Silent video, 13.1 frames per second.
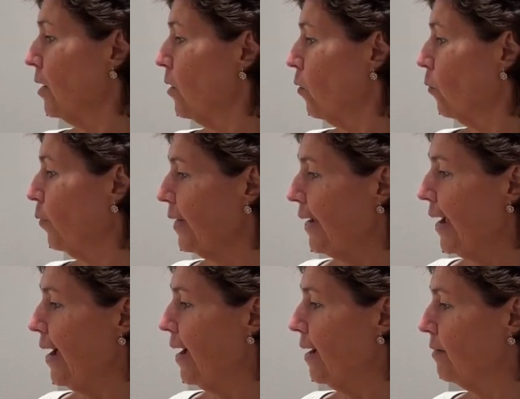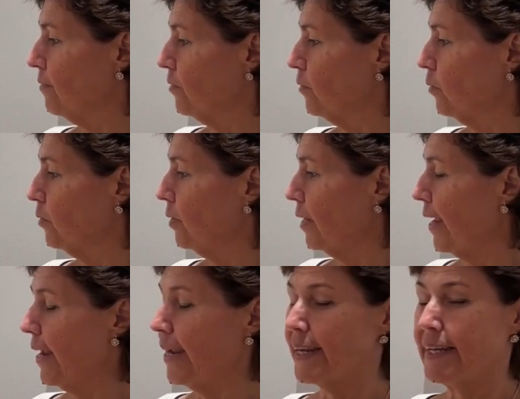We have
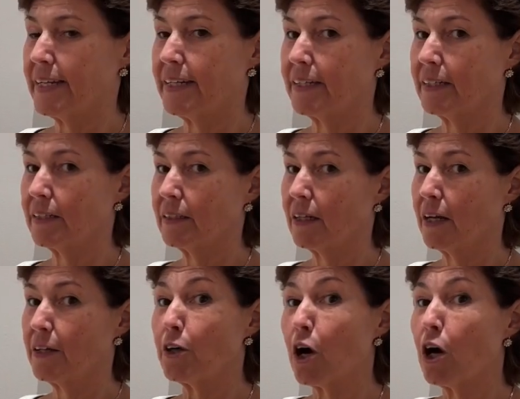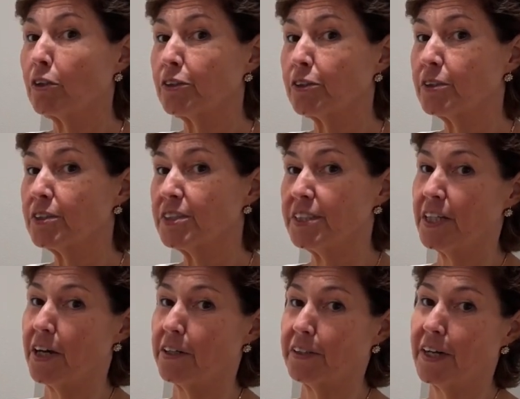a unaltered sea
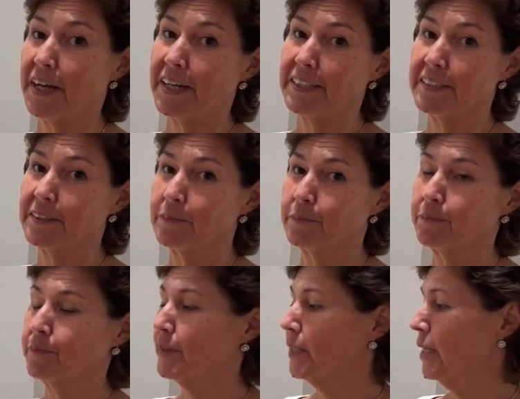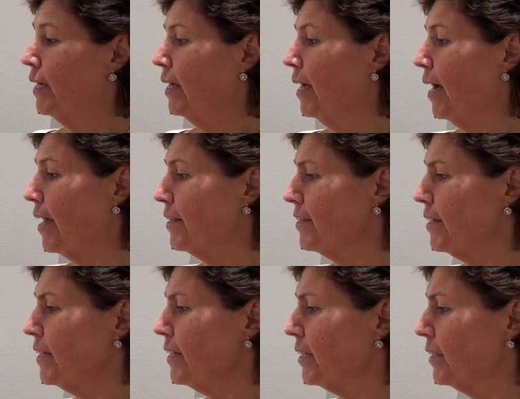otter hide. I
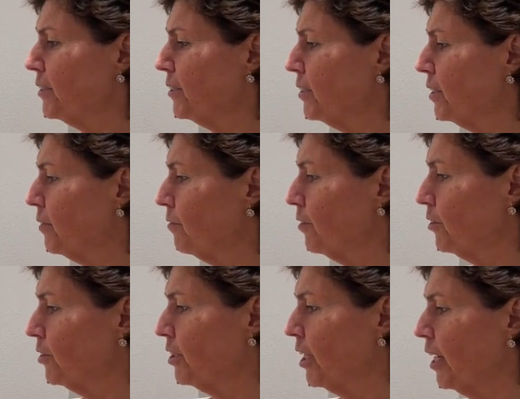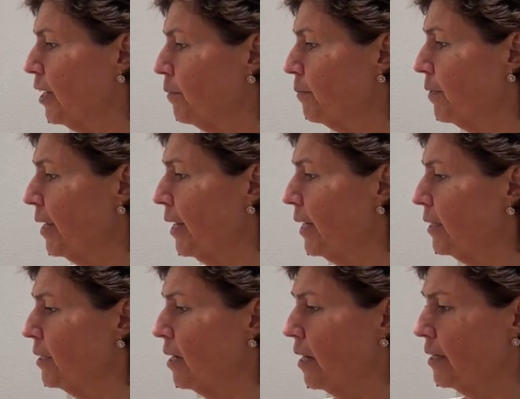think it's the first time a
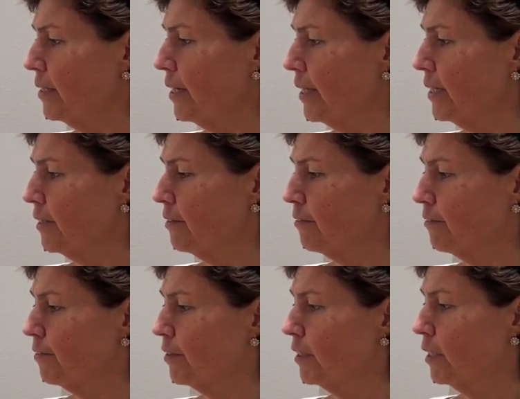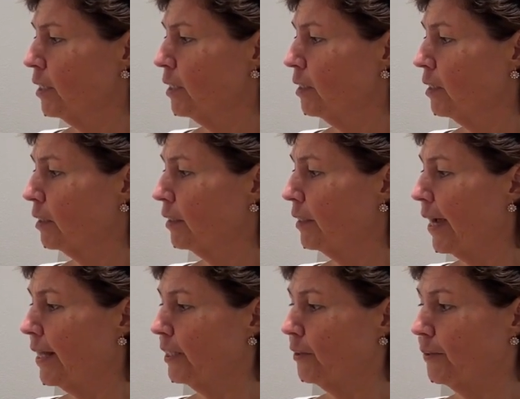non-native
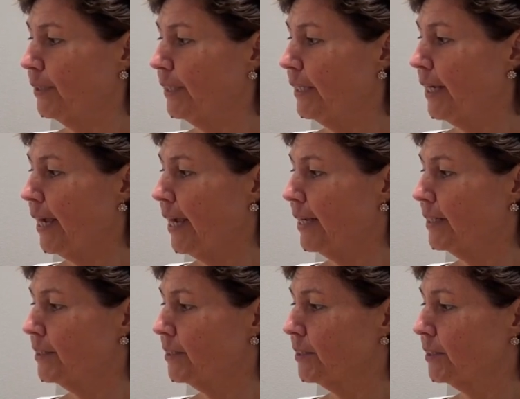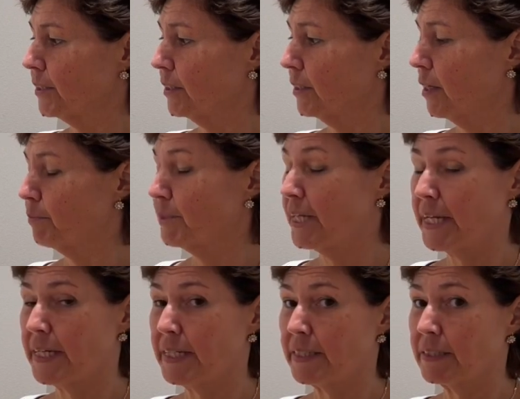gallery has
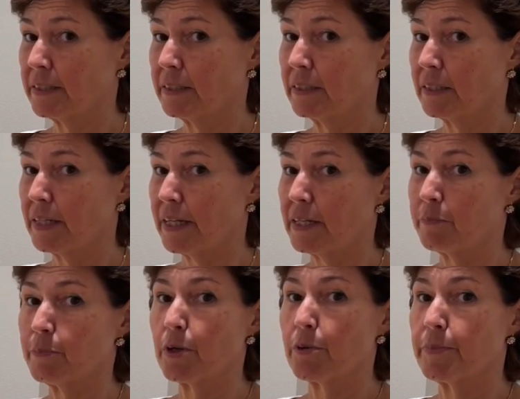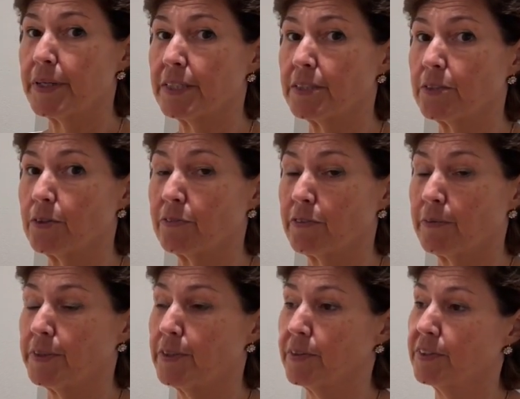obtained a permit from
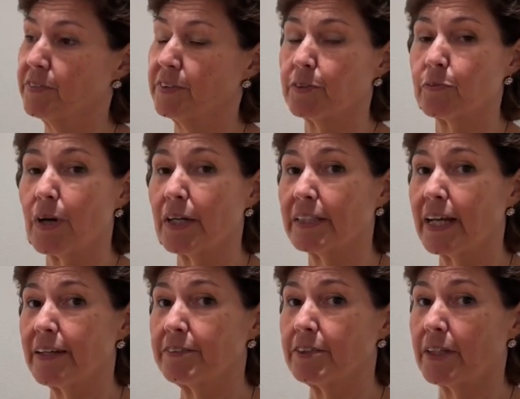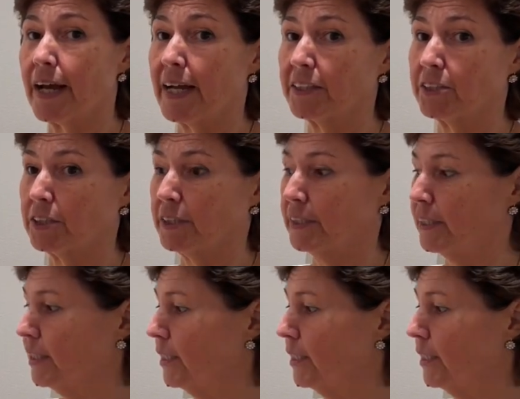the U.S. Fish and Wildlife to actually